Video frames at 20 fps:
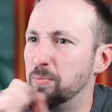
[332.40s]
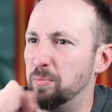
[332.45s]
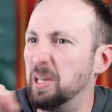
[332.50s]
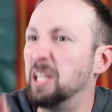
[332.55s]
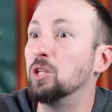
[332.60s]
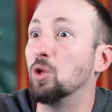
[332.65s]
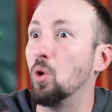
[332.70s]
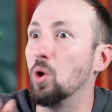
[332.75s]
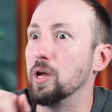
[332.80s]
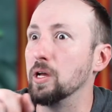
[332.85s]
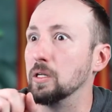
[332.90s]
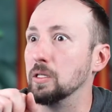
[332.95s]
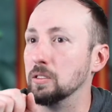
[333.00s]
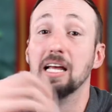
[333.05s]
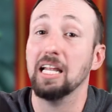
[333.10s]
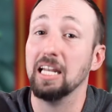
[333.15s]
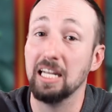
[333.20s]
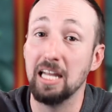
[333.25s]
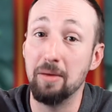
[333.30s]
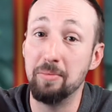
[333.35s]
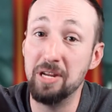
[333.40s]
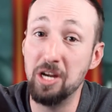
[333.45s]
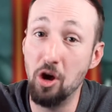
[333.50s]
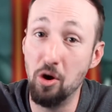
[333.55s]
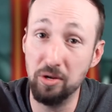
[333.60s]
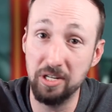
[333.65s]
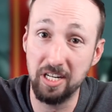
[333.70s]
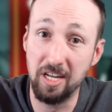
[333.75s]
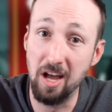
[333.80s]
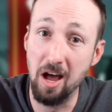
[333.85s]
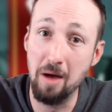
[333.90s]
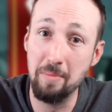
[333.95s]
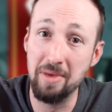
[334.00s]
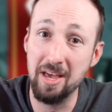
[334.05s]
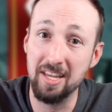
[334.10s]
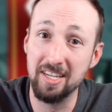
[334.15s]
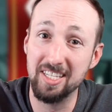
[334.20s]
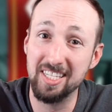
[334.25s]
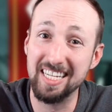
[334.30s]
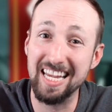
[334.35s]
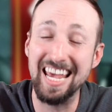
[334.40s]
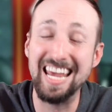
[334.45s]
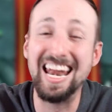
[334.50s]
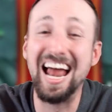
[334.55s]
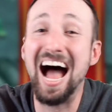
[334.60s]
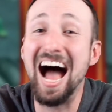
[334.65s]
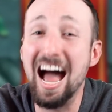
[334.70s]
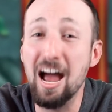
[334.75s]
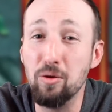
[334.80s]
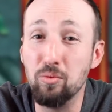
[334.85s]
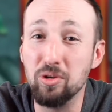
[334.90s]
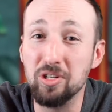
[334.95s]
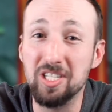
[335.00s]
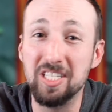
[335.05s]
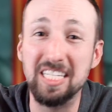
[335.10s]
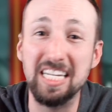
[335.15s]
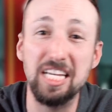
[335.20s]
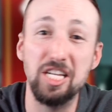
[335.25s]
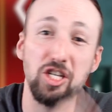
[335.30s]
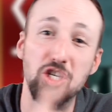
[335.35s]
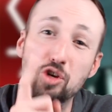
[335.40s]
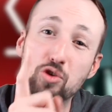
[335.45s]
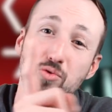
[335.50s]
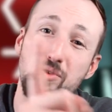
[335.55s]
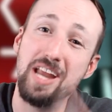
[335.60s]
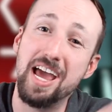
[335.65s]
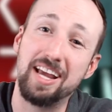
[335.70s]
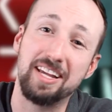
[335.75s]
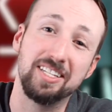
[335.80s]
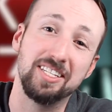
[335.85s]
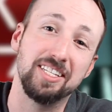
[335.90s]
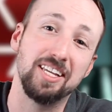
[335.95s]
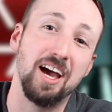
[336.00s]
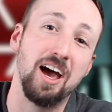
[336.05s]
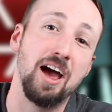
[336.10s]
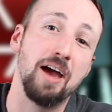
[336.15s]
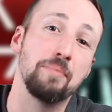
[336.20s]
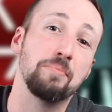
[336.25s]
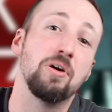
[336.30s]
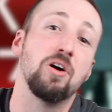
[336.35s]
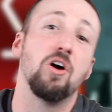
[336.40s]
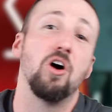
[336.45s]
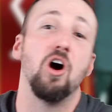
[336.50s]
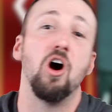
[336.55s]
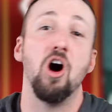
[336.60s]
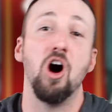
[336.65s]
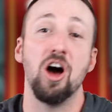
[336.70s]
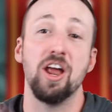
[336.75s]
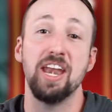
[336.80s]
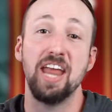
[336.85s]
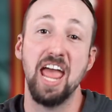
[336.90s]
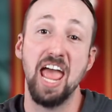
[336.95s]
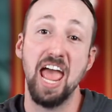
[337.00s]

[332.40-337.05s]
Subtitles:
be loyal. Let me know in the comments, and I will see you next time on